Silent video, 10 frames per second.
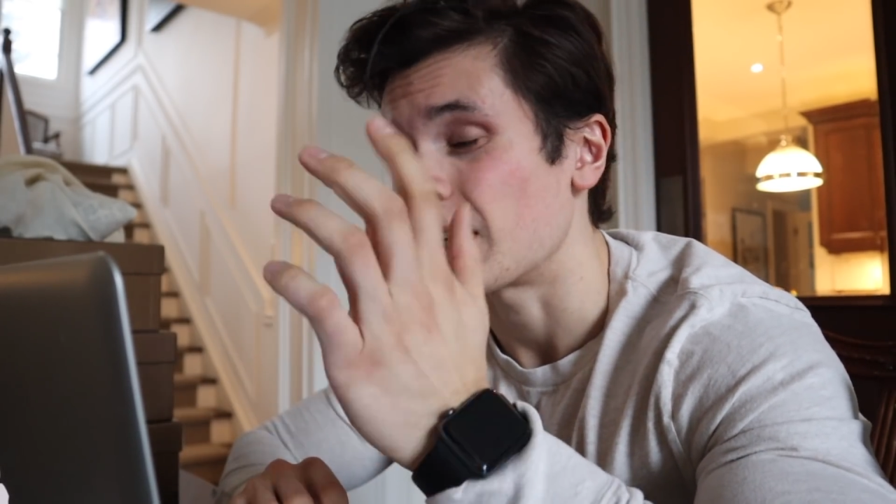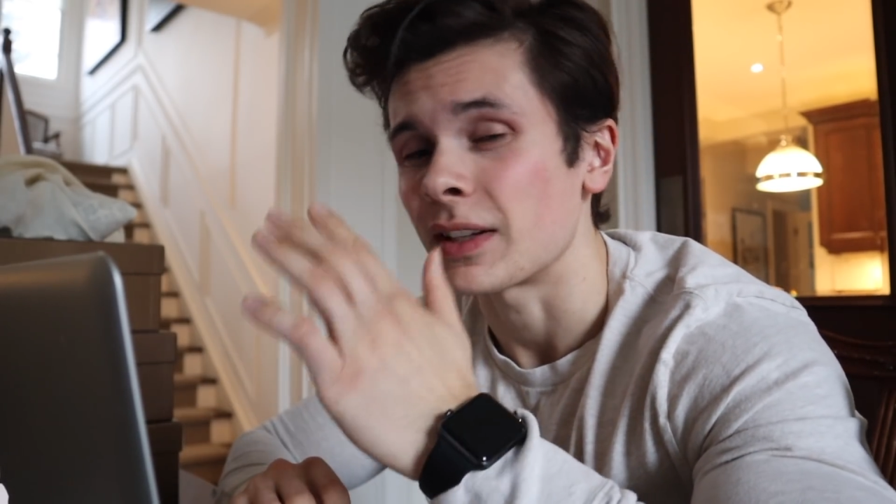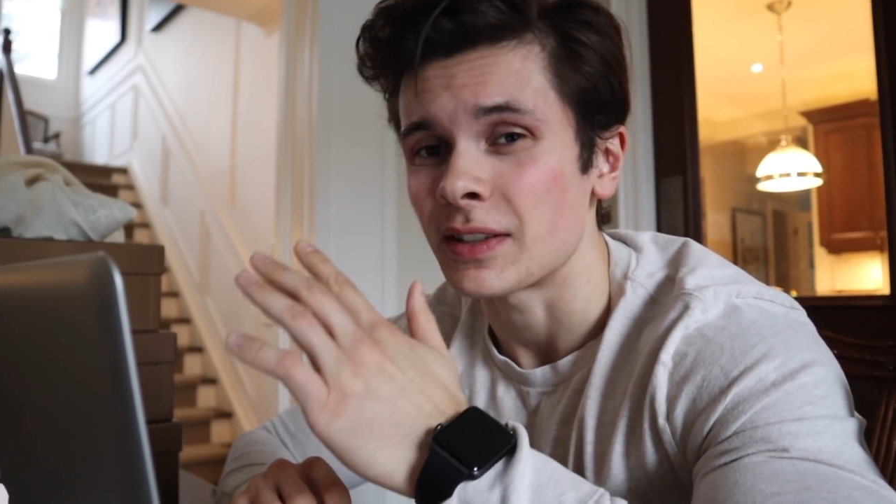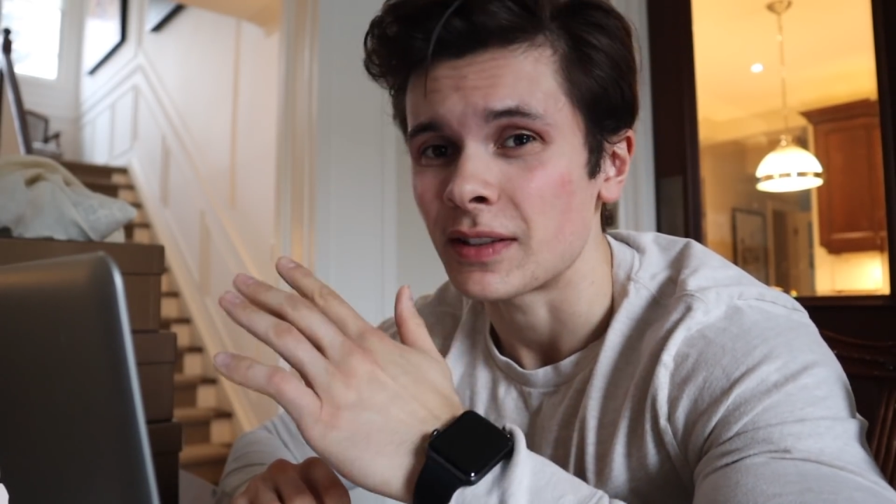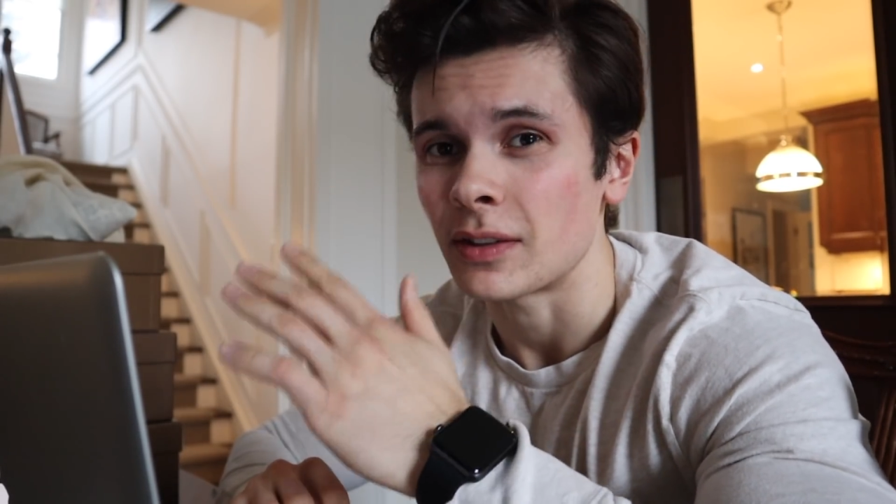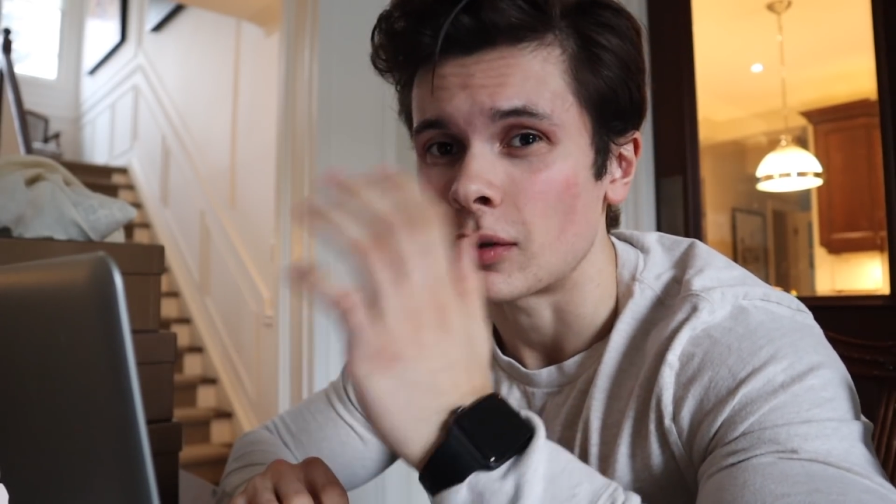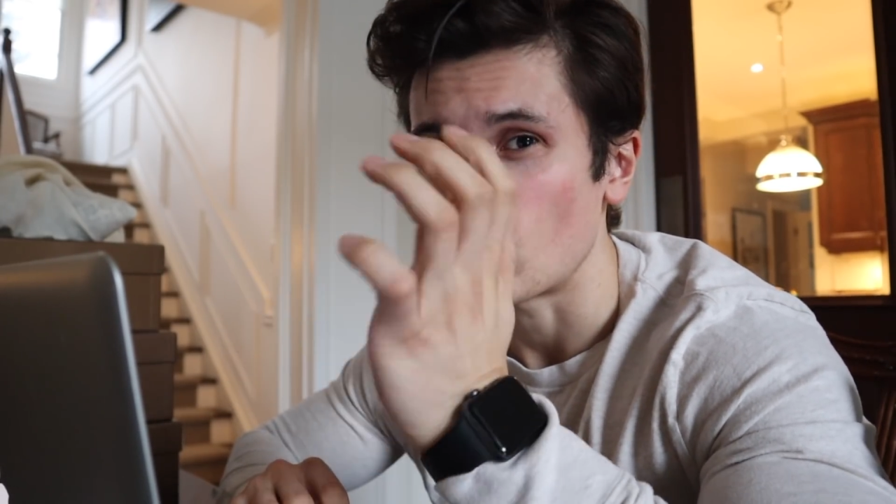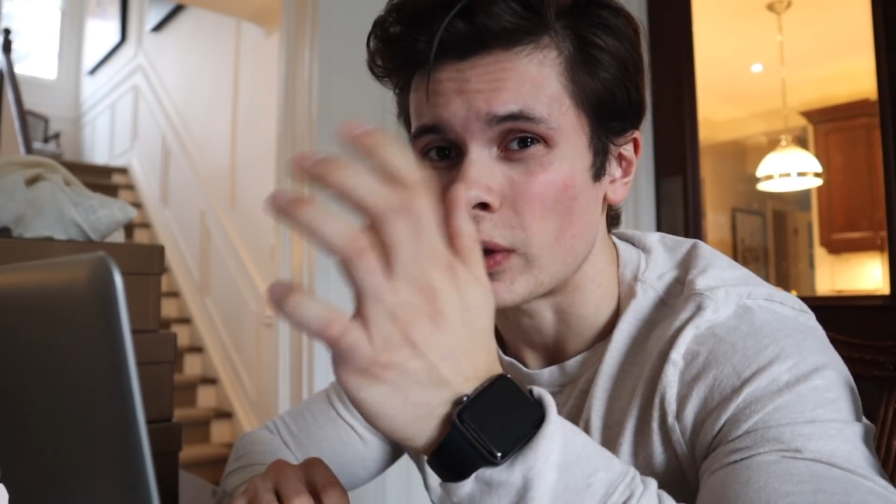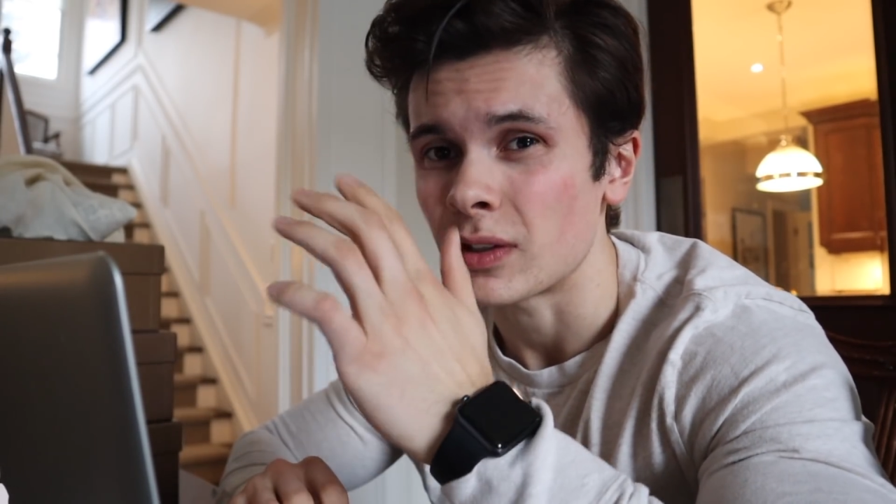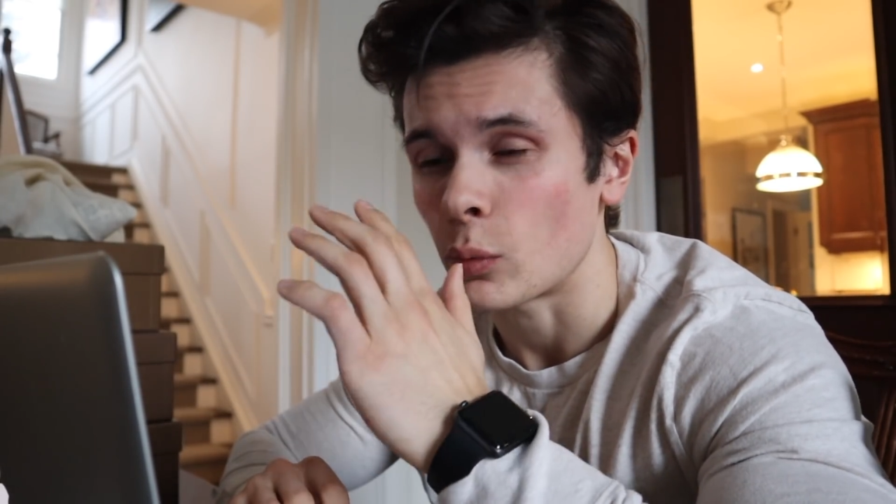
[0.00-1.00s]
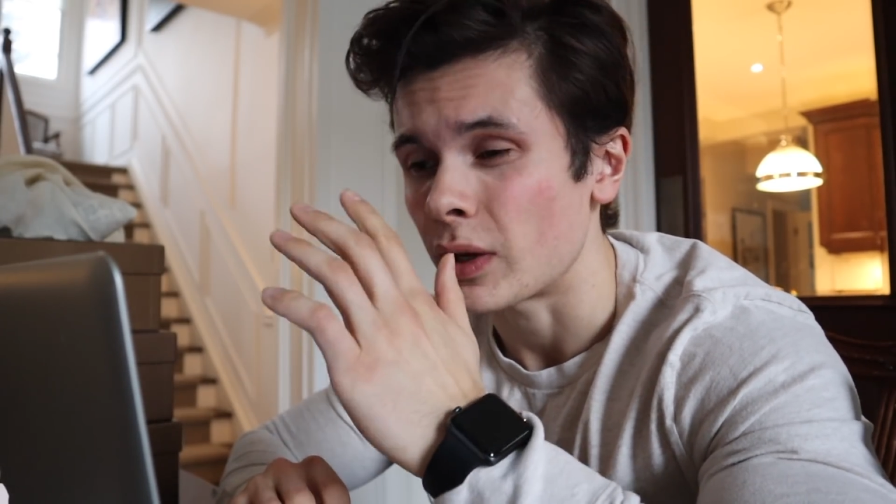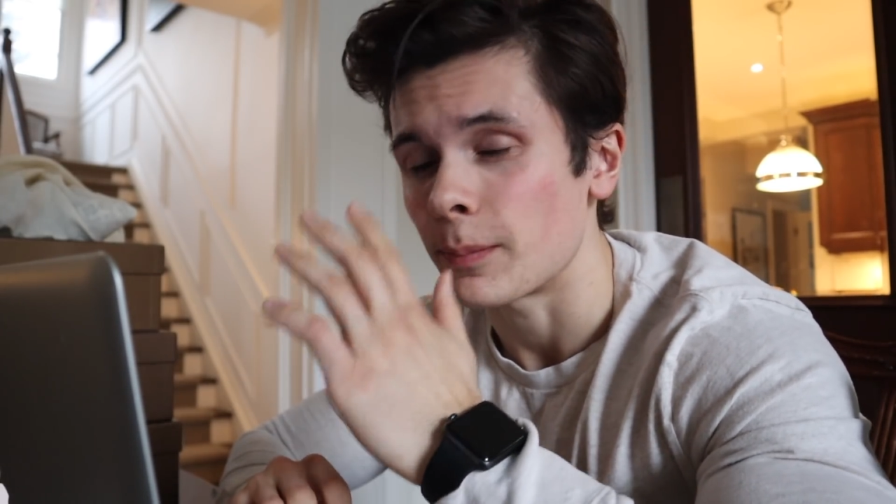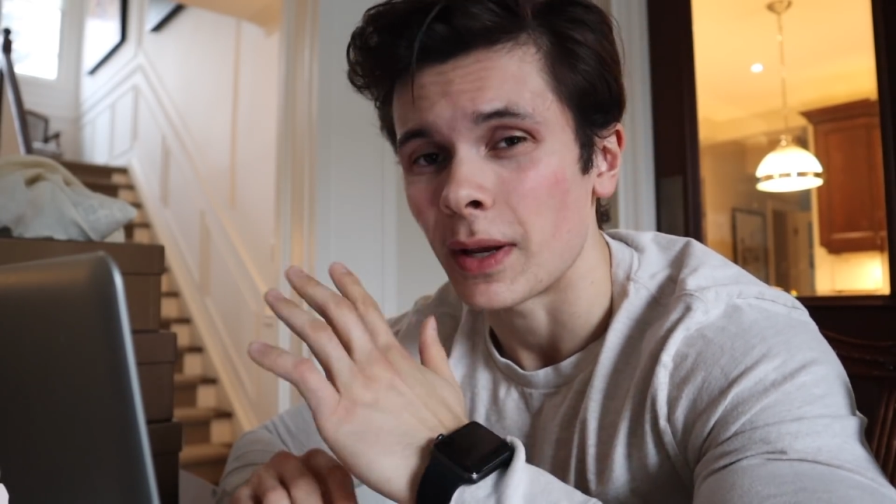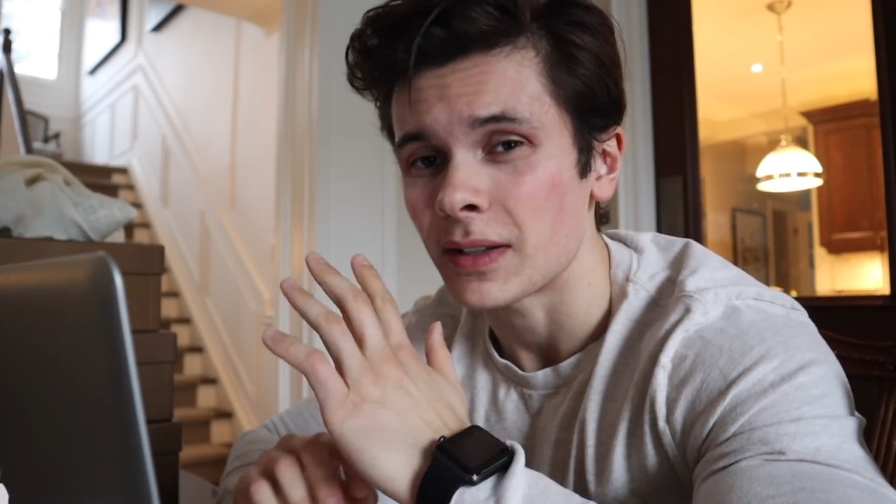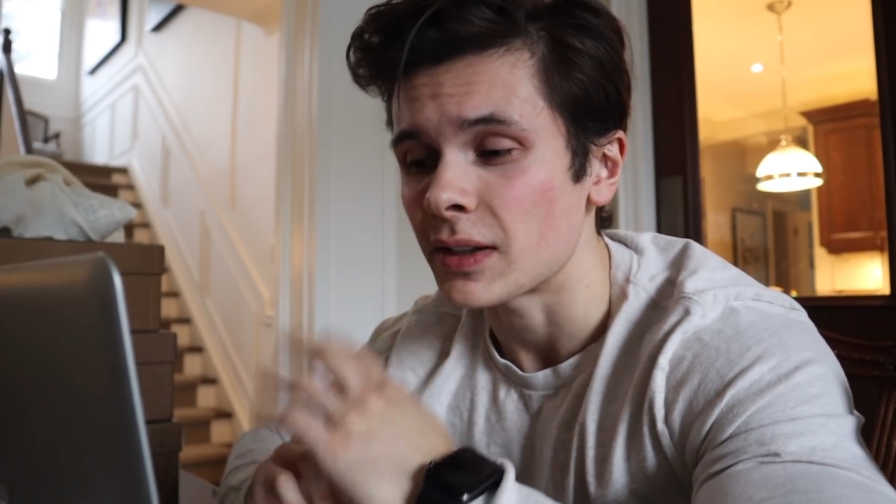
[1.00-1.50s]
inconsistent on a week to
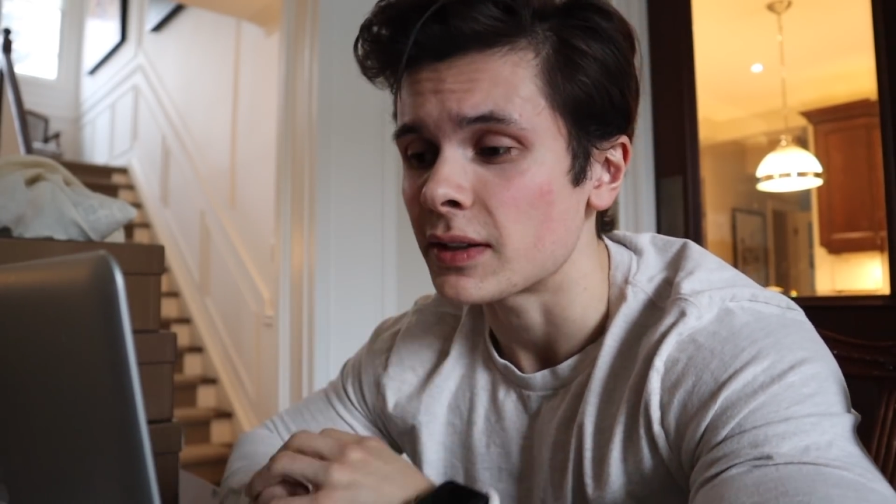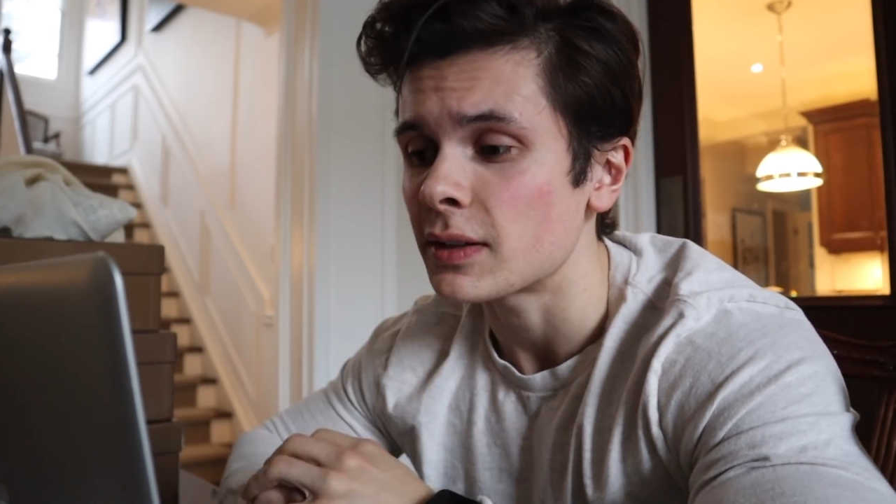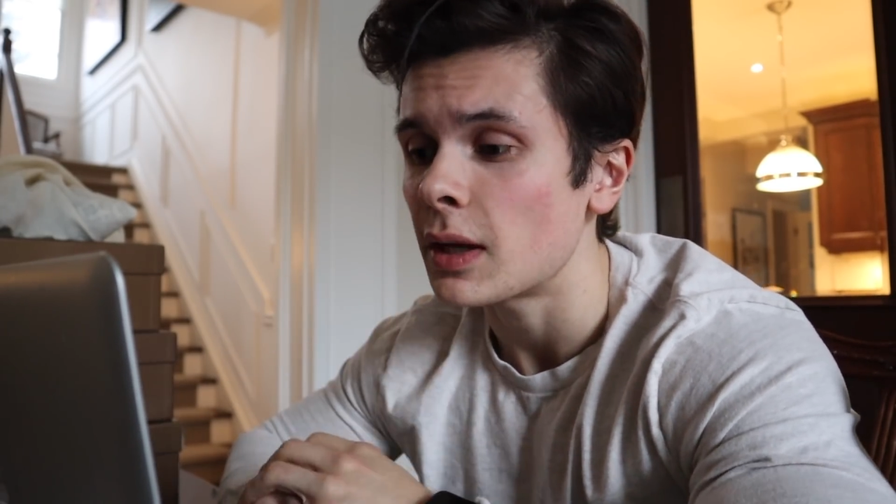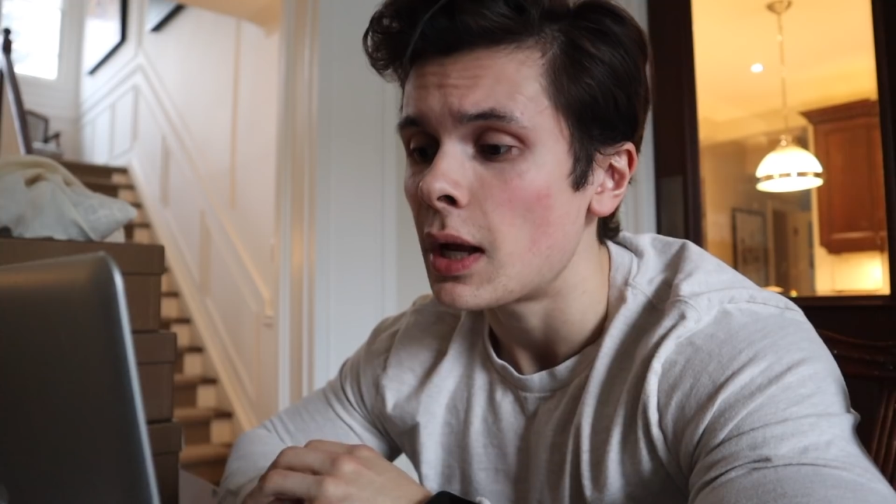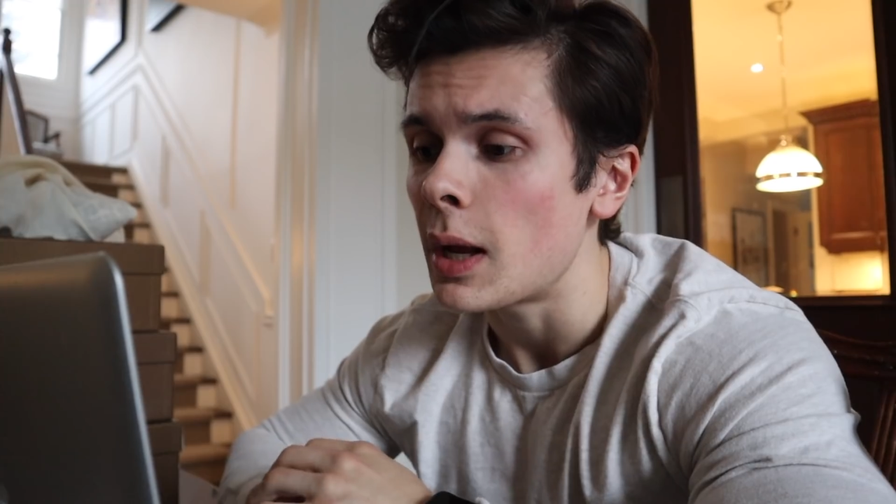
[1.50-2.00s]
week basis.